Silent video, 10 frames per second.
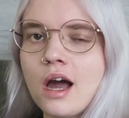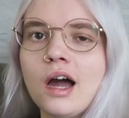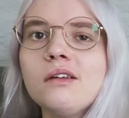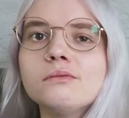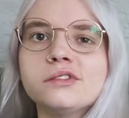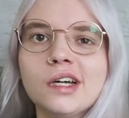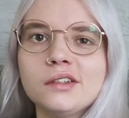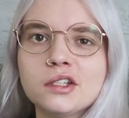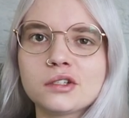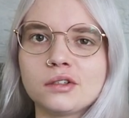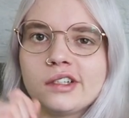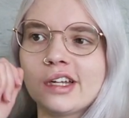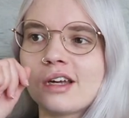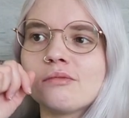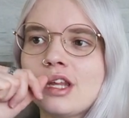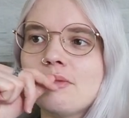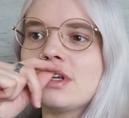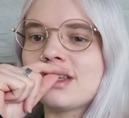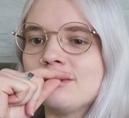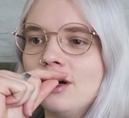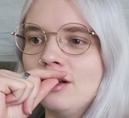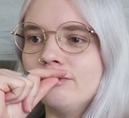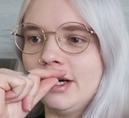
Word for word: I am very sorry that I'm naming them all